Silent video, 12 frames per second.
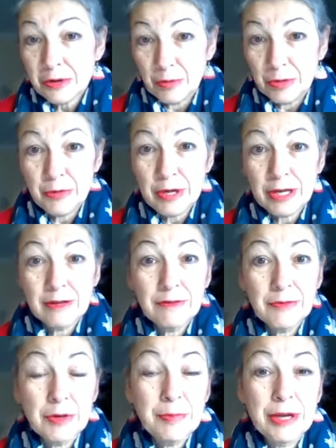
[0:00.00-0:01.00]
when you
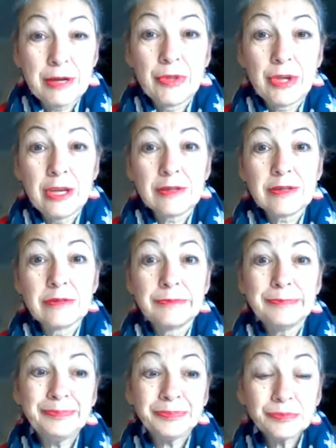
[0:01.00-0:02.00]
have a pet with
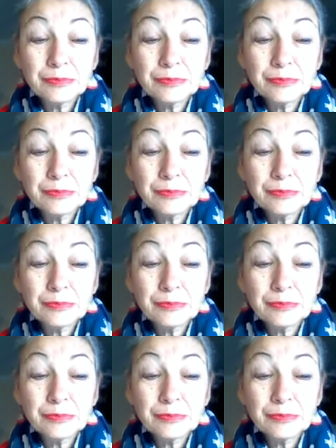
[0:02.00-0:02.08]
cancer,